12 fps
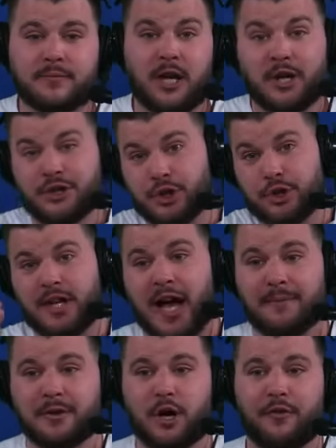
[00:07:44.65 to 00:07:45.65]
It's your
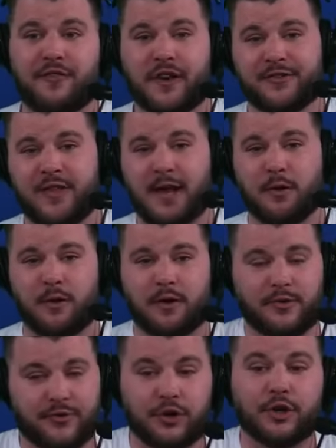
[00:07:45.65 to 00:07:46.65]
time to go fix that
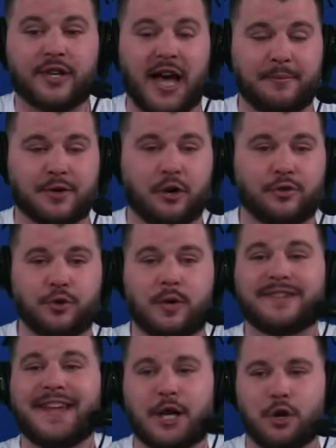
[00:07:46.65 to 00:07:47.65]
oil. It's your time to go do
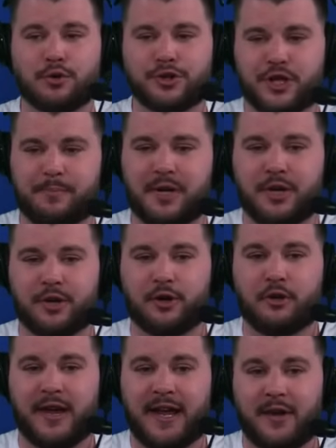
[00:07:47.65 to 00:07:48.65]
it. Take ownership into your
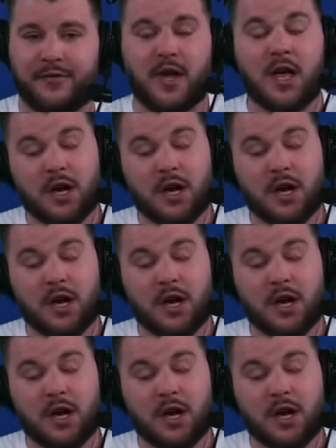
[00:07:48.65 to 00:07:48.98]
own hands.